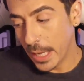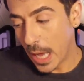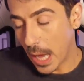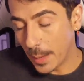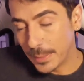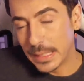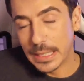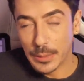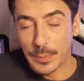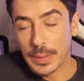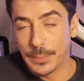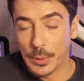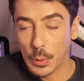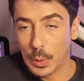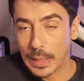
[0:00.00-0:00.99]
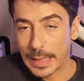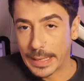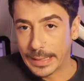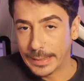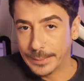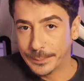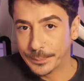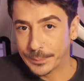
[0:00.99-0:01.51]
I'm a little bit poorly.
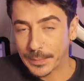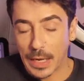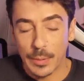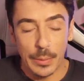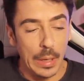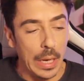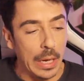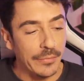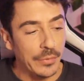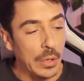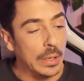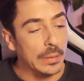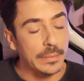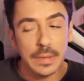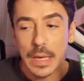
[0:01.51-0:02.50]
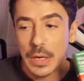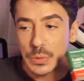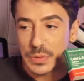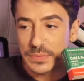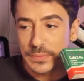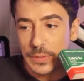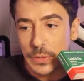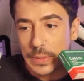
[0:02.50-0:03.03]
I've got cold
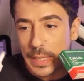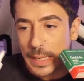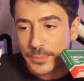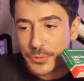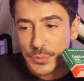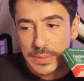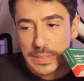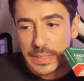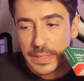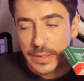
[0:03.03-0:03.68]
and flu capsules here.